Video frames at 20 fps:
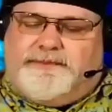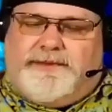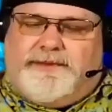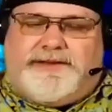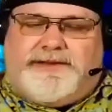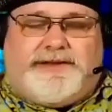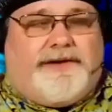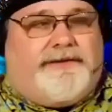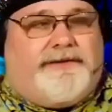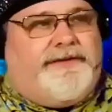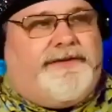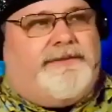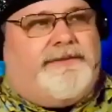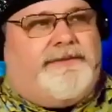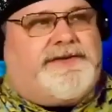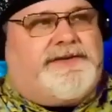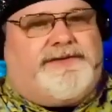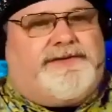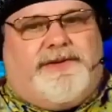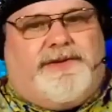So film
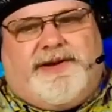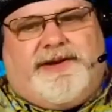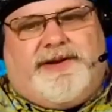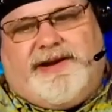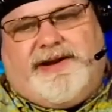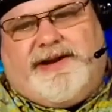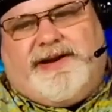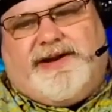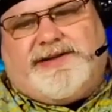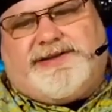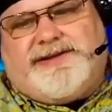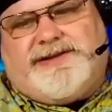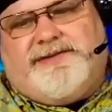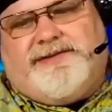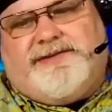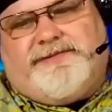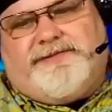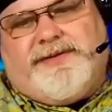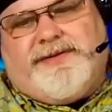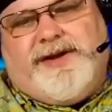is slowly dying now.
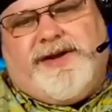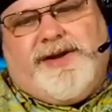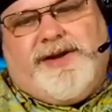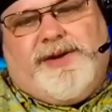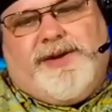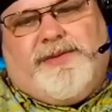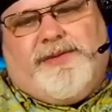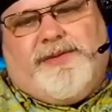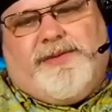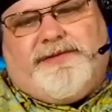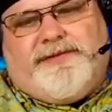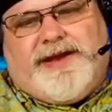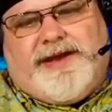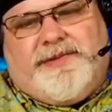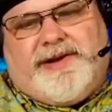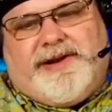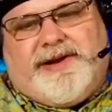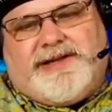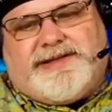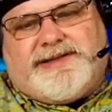So Wolf
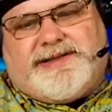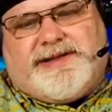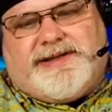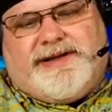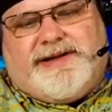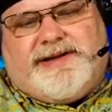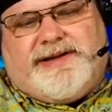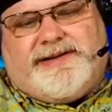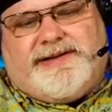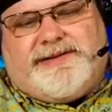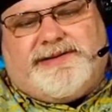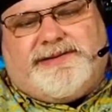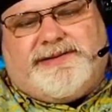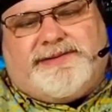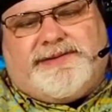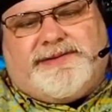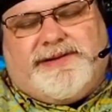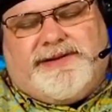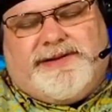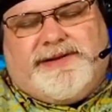Camera gets uh,
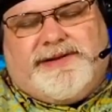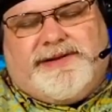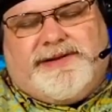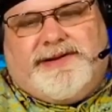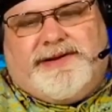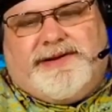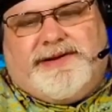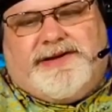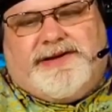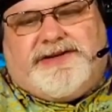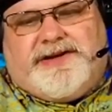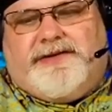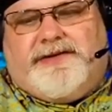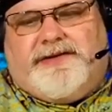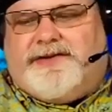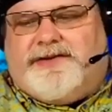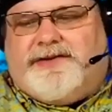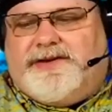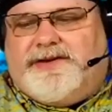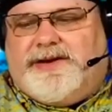
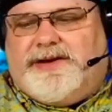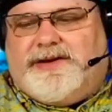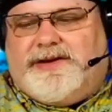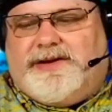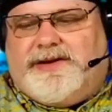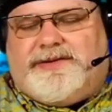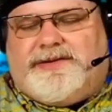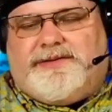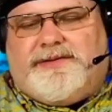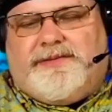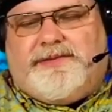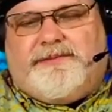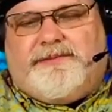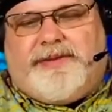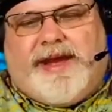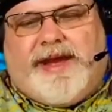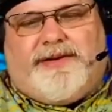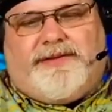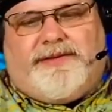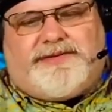shoved to the
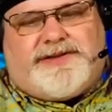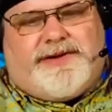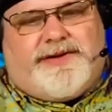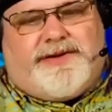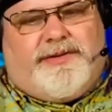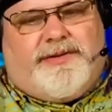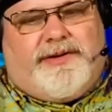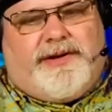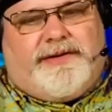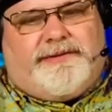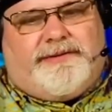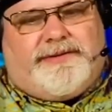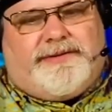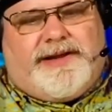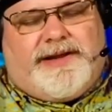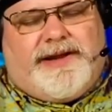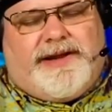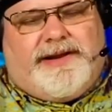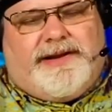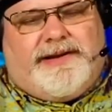bankruptcy court,
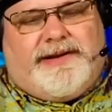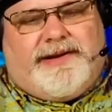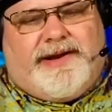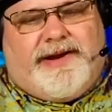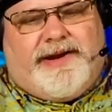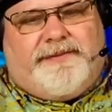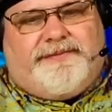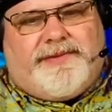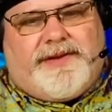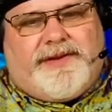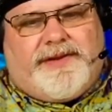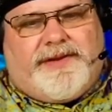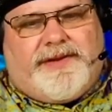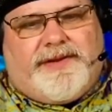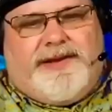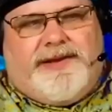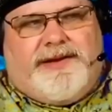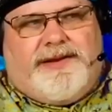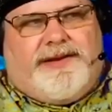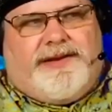and uh,
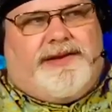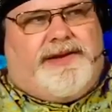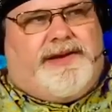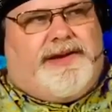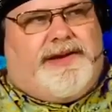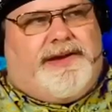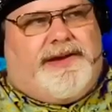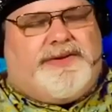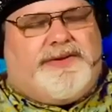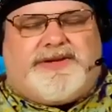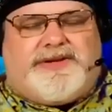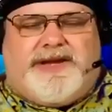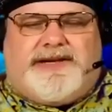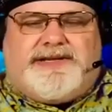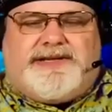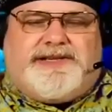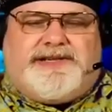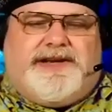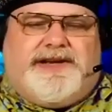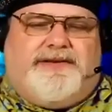yeah, there was a
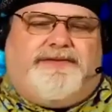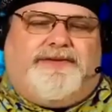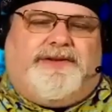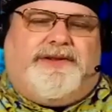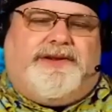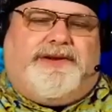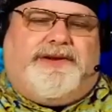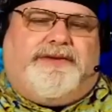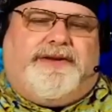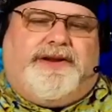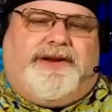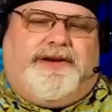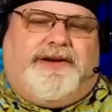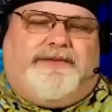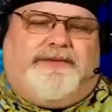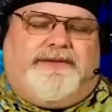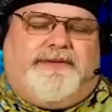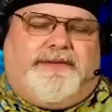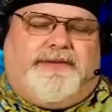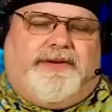nice tearful little
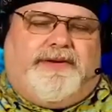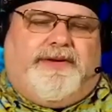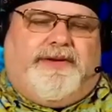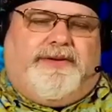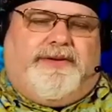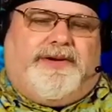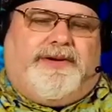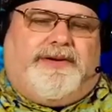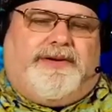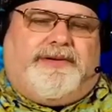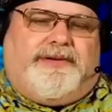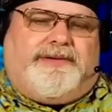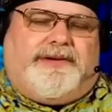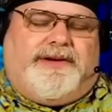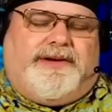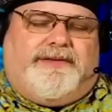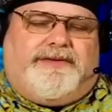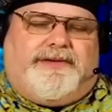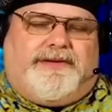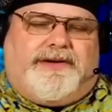video from the owner,
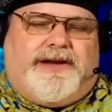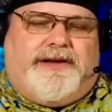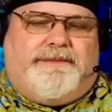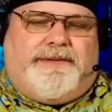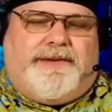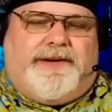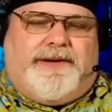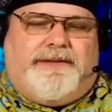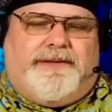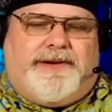you know, of the company.